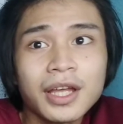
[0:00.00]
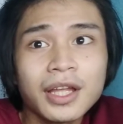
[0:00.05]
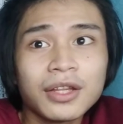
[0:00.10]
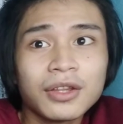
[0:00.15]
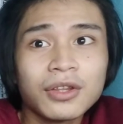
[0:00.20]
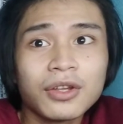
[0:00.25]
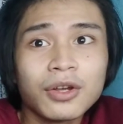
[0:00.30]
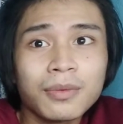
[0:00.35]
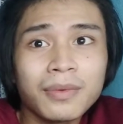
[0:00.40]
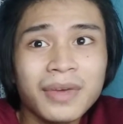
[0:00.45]

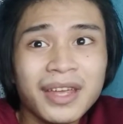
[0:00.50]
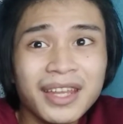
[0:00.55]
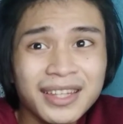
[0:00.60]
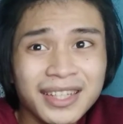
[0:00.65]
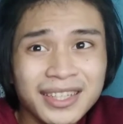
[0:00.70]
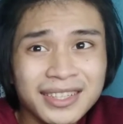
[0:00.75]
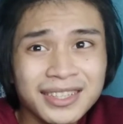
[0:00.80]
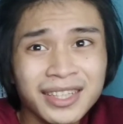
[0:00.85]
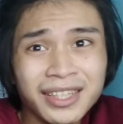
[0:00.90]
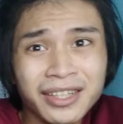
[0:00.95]
There are many
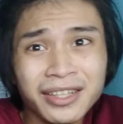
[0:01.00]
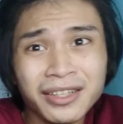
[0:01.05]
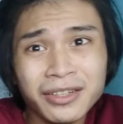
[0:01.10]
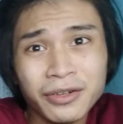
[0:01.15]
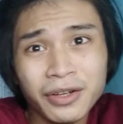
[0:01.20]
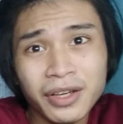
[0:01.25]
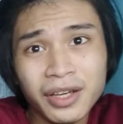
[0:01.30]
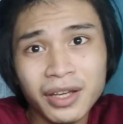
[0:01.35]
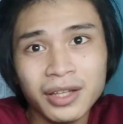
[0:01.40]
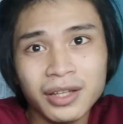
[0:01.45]
things that can
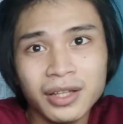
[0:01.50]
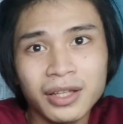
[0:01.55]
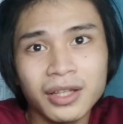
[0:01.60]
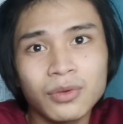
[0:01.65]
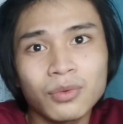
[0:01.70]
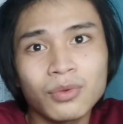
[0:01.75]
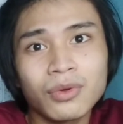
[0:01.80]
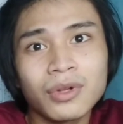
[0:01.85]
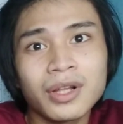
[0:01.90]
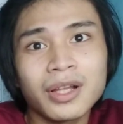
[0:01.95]
create that
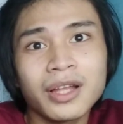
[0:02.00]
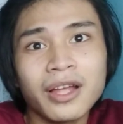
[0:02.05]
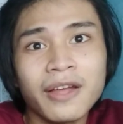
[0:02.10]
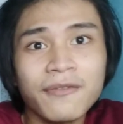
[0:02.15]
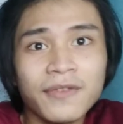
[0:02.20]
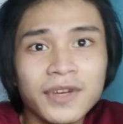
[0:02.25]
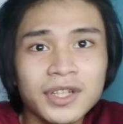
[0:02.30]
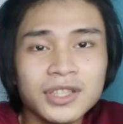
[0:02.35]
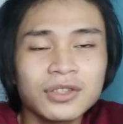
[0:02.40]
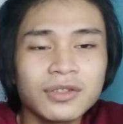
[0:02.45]
will help
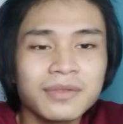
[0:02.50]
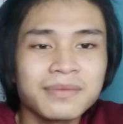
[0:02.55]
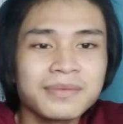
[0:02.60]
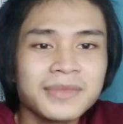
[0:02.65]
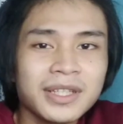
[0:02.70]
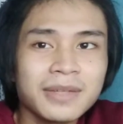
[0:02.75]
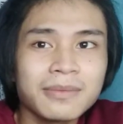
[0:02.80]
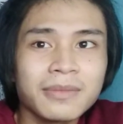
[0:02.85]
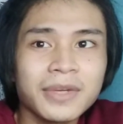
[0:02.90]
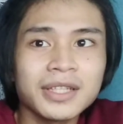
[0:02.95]
us to
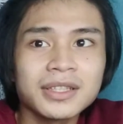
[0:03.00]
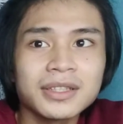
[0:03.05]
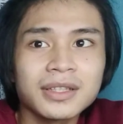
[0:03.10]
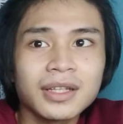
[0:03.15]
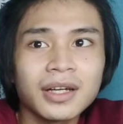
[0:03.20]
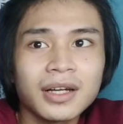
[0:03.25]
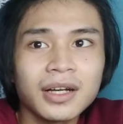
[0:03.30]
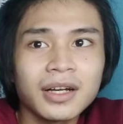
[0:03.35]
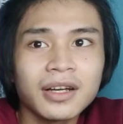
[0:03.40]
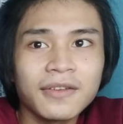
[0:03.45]
minimize the
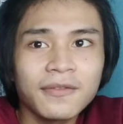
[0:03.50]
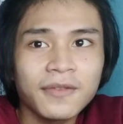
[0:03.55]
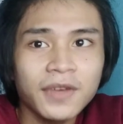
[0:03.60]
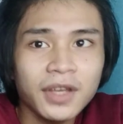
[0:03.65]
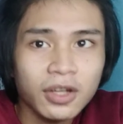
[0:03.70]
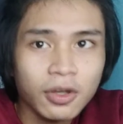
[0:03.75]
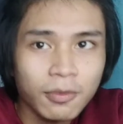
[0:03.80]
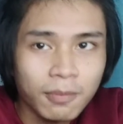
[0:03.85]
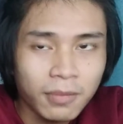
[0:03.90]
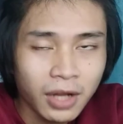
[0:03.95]

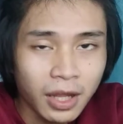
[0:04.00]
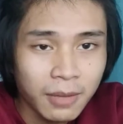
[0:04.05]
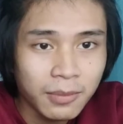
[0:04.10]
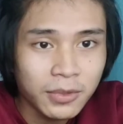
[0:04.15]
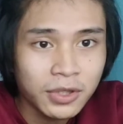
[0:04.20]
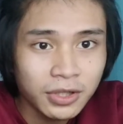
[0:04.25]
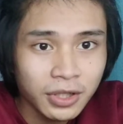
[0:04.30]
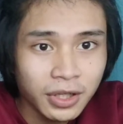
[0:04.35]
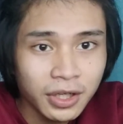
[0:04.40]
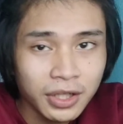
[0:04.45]
effect of climate
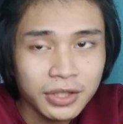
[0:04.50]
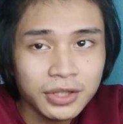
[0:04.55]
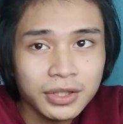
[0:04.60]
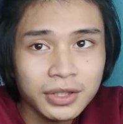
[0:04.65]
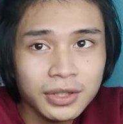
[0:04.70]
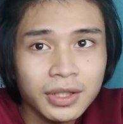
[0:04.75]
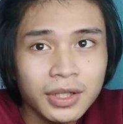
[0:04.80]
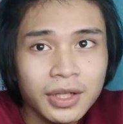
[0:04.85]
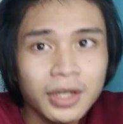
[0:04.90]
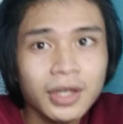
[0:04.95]
change.
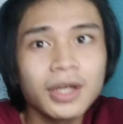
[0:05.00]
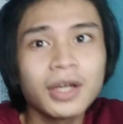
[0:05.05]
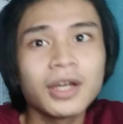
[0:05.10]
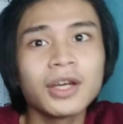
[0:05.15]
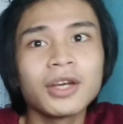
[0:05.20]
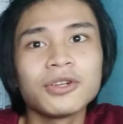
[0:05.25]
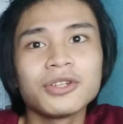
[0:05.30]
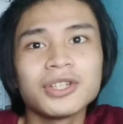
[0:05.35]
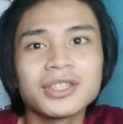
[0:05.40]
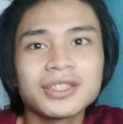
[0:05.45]

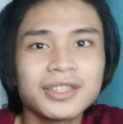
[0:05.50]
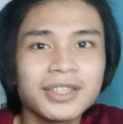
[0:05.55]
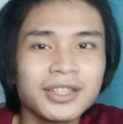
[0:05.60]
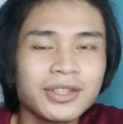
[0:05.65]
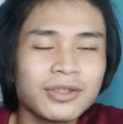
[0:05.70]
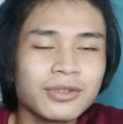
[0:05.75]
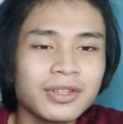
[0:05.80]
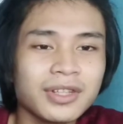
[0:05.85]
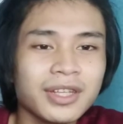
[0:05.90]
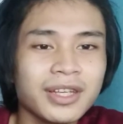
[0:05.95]
You just need
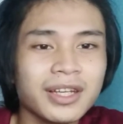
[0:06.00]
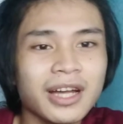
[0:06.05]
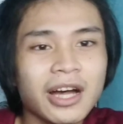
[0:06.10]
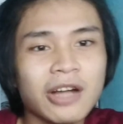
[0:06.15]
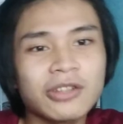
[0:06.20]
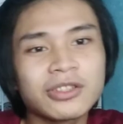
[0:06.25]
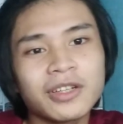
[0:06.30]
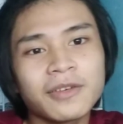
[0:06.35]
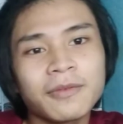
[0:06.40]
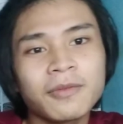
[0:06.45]
to think
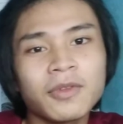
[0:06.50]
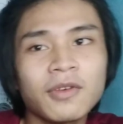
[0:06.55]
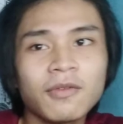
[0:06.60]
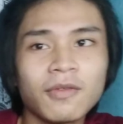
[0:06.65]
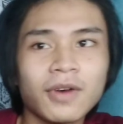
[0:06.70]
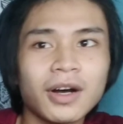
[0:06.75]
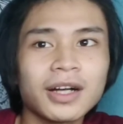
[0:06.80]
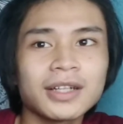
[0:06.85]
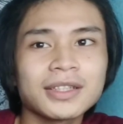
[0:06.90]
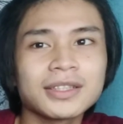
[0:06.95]
outside the
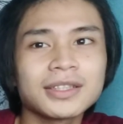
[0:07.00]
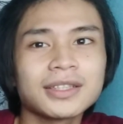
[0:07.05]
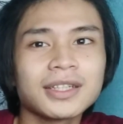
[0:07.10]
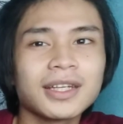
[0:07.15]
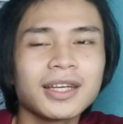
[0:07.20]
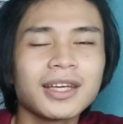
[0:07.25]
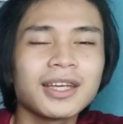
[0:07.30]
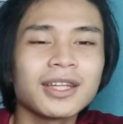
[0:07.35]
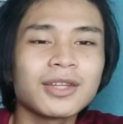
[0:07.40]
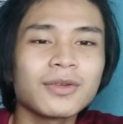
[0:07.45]
box
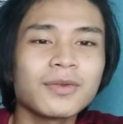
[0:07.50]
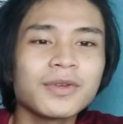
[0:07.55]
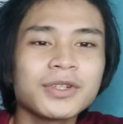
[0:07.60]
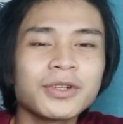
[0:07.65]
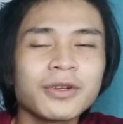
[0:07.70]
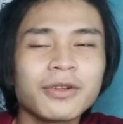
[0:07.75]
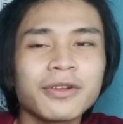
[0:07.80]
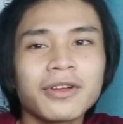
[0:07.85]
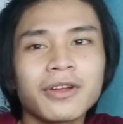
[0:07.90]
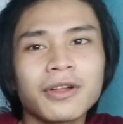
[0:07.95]
and to
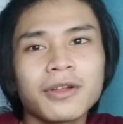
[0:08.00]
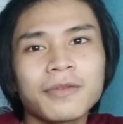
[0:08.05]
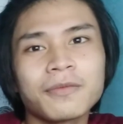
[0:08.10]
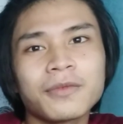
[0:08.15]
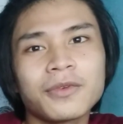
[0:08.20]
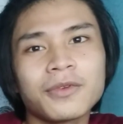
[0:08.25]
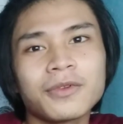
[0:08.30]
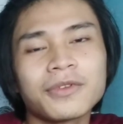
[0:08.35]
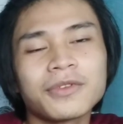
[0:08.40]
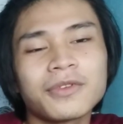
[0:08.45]
show
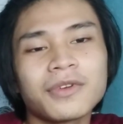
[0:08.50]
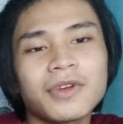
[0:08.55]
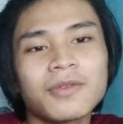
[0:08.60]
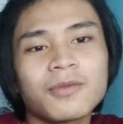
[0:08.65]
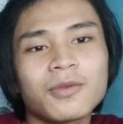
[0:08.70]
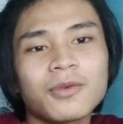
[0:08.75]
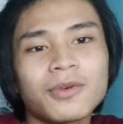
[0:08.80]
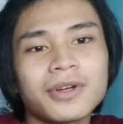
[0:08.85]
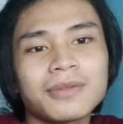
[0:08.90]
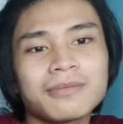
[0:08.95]
helpful to
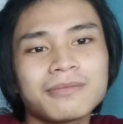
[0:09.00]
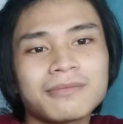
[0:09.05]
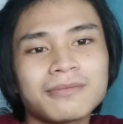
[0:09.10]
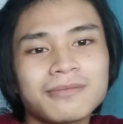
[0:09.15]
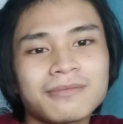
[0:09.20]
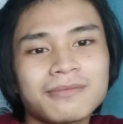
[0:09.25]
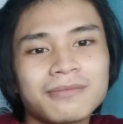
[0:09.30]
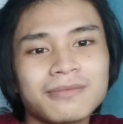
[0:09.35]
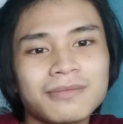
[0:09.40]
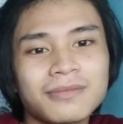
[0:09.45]
everyone.
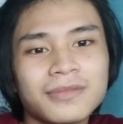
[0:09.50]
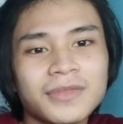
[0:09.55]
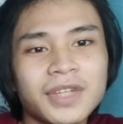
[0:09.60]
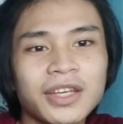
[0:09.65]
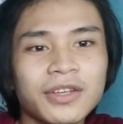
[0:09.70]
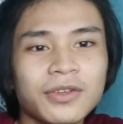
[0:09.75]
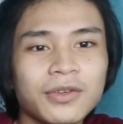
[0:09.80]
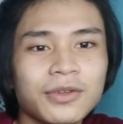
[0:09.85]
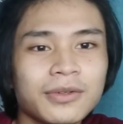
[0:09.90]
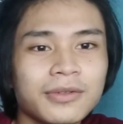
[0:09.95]

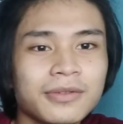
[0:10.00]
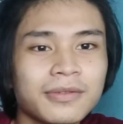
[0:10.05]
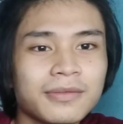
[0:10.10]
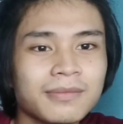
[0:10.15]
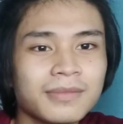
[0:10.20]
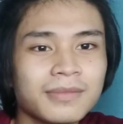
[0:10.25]
Thank you.